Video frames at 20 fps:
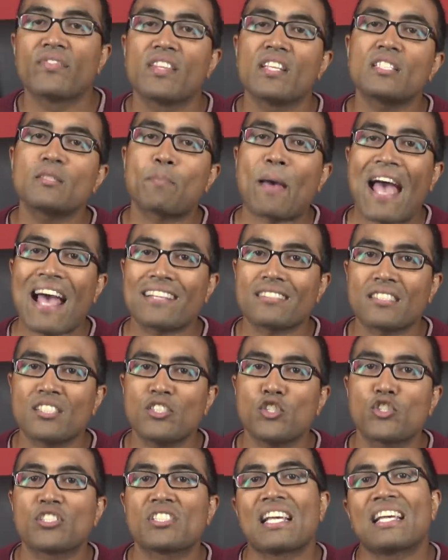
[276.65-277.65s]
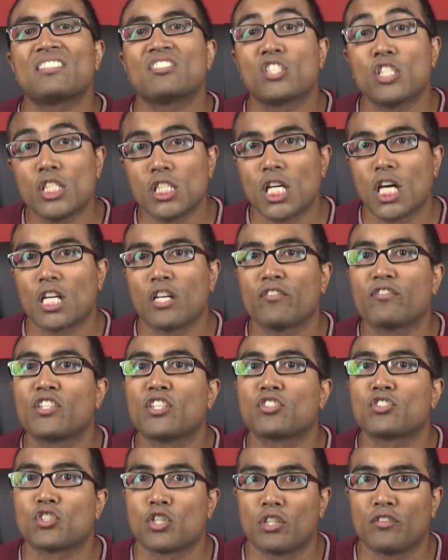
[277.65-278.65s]
This passage says none of
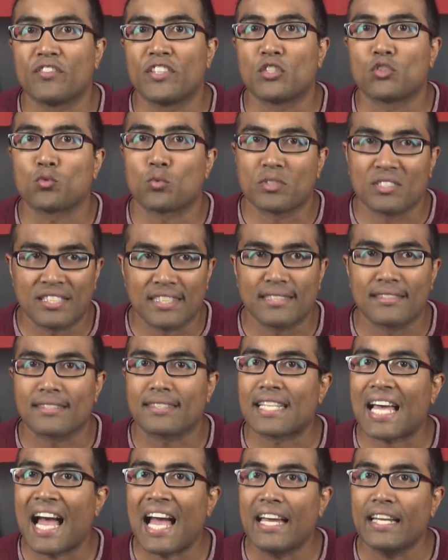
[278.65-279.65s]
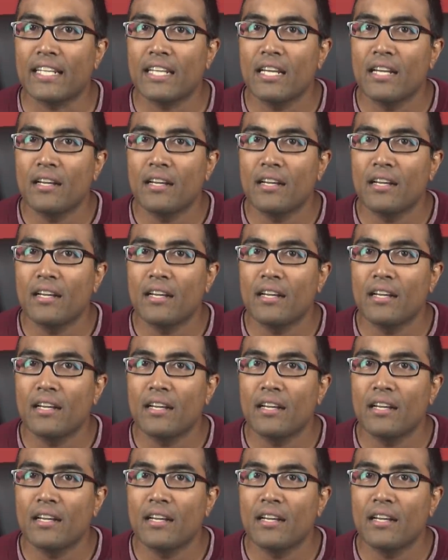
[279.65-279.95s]
the servants was inside.